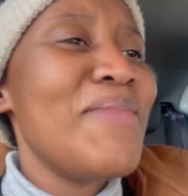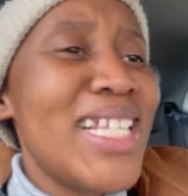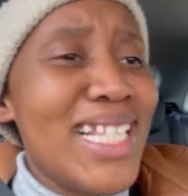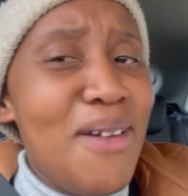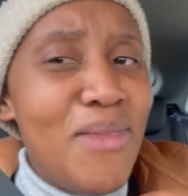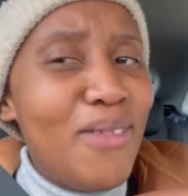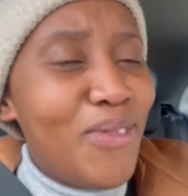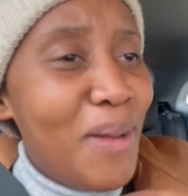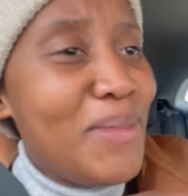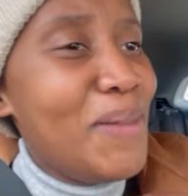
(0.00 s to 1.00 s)
someone
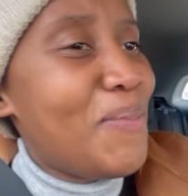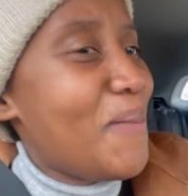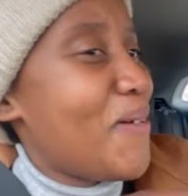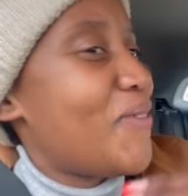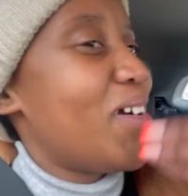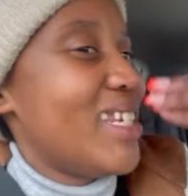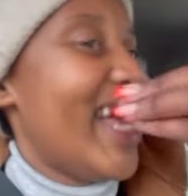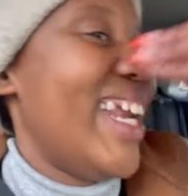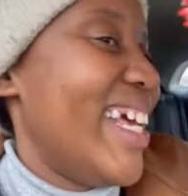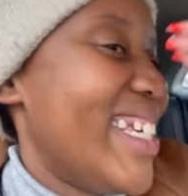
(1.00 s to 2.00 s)
from Limpopo for
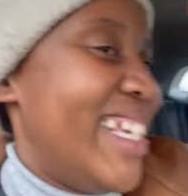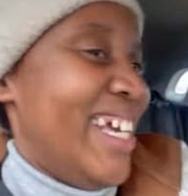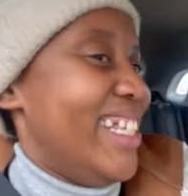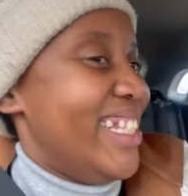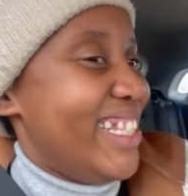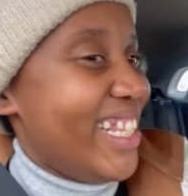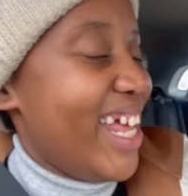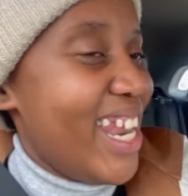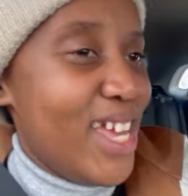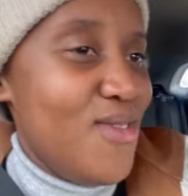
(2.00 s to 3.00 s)
directions.
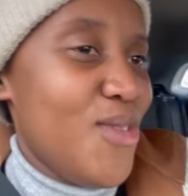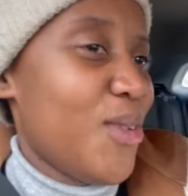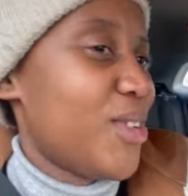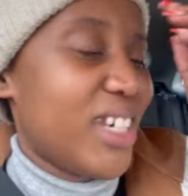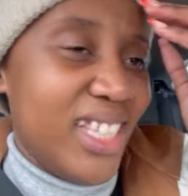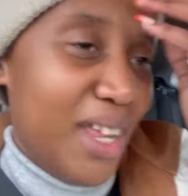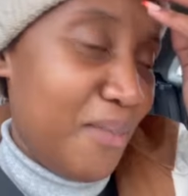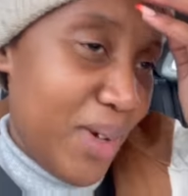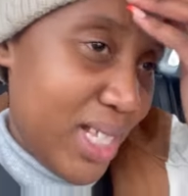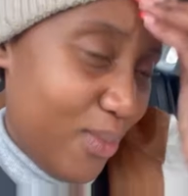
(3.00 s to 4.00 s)
Then I knew her, then
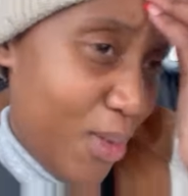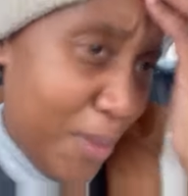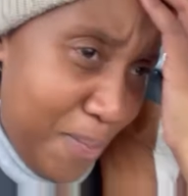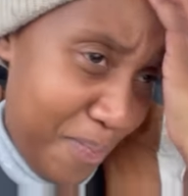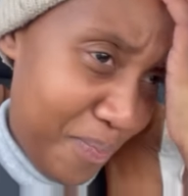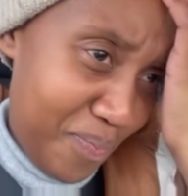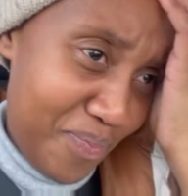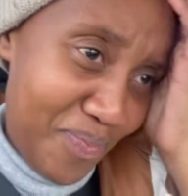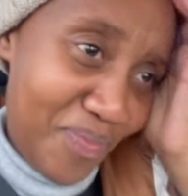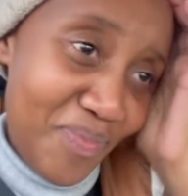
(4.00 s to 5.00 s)
was for sure.
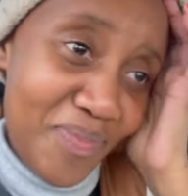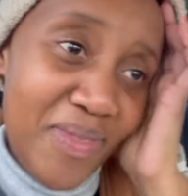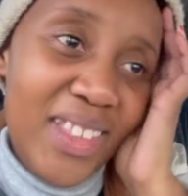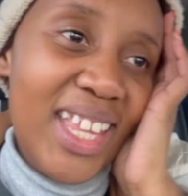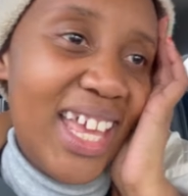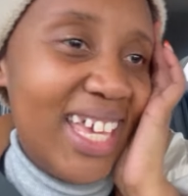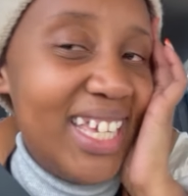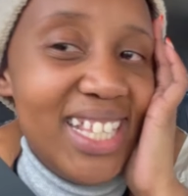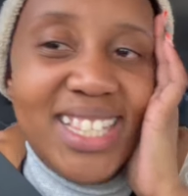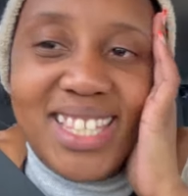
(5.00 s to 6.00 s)

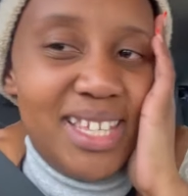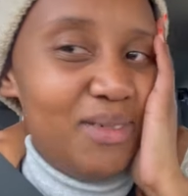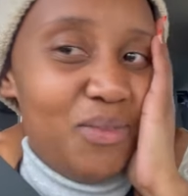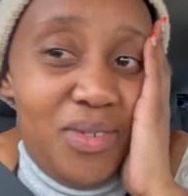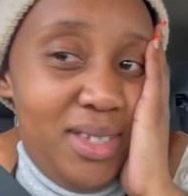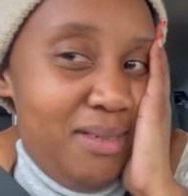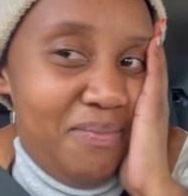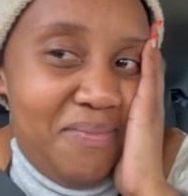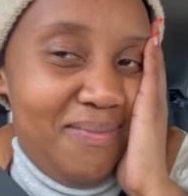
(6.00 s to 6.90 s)
It's giving.